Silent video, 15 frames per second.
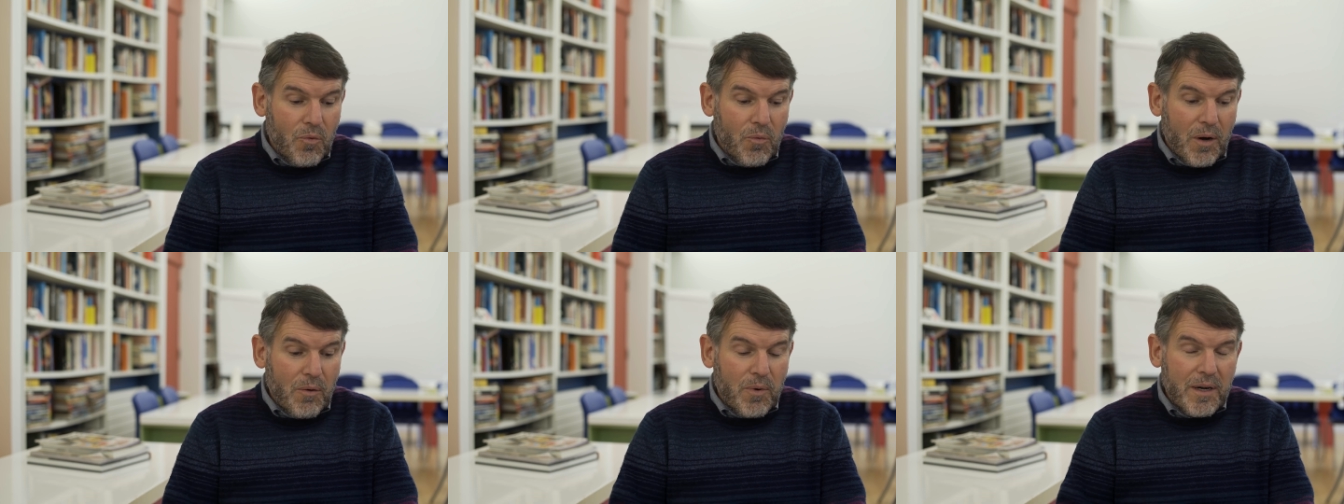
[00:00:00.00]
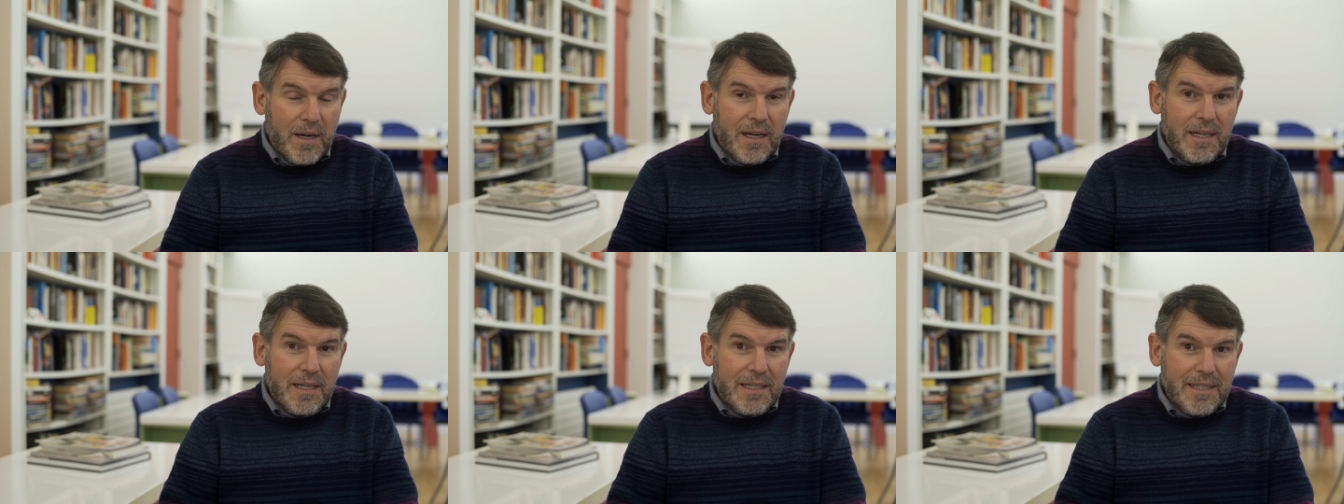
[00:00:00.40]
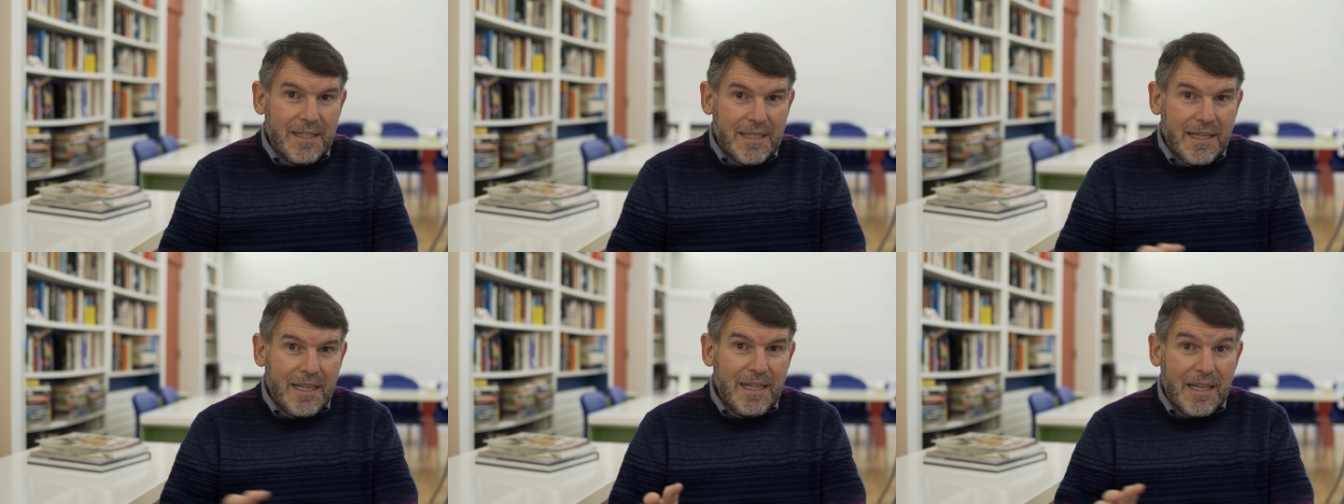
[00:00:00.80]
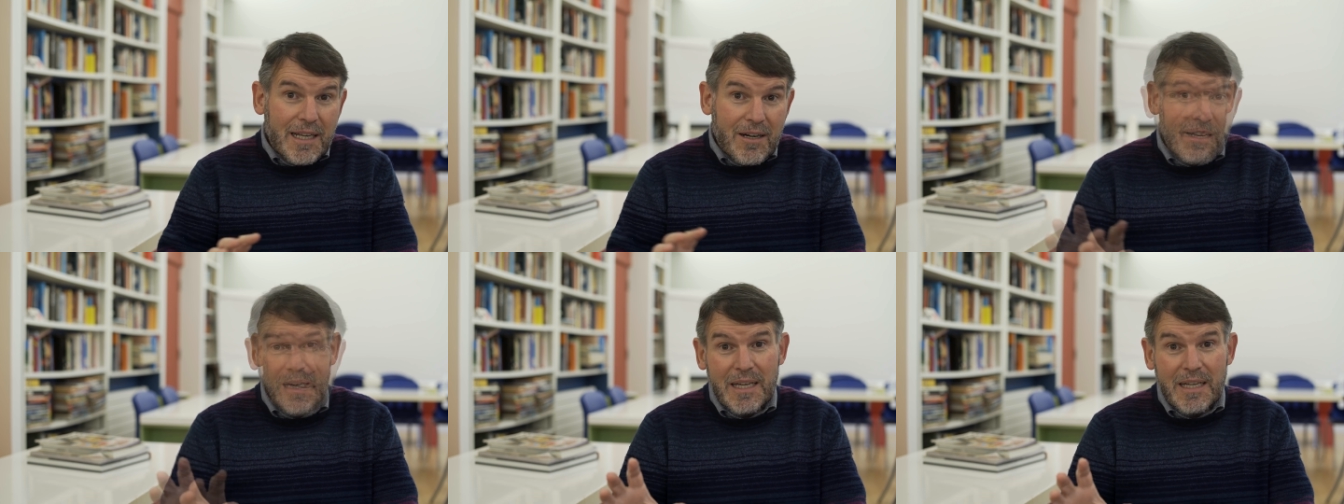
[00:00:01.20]
What we're seeing
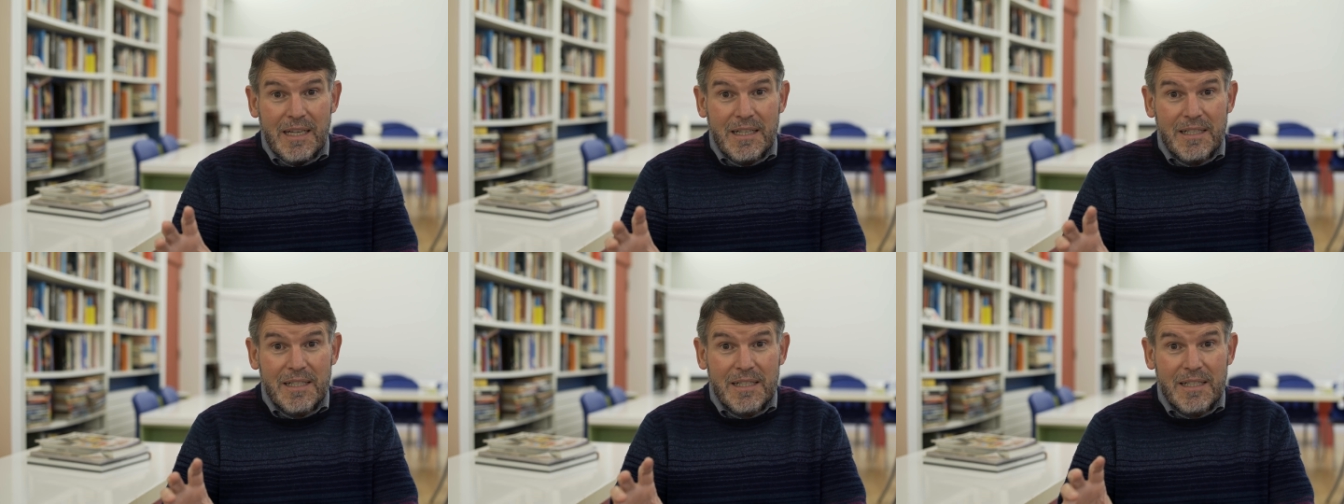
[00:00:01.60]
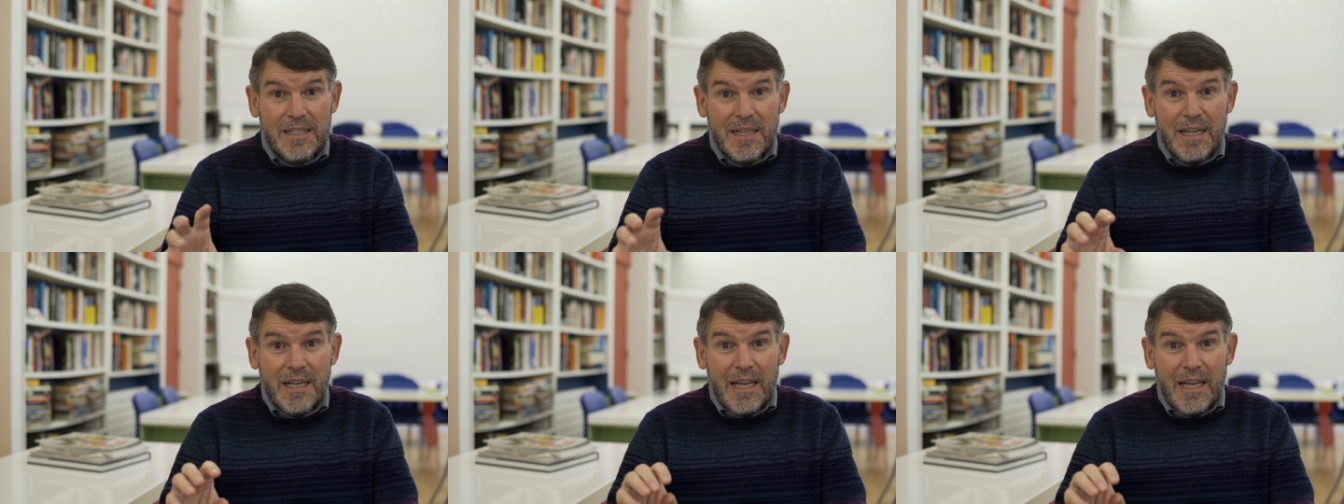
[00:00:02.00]
there is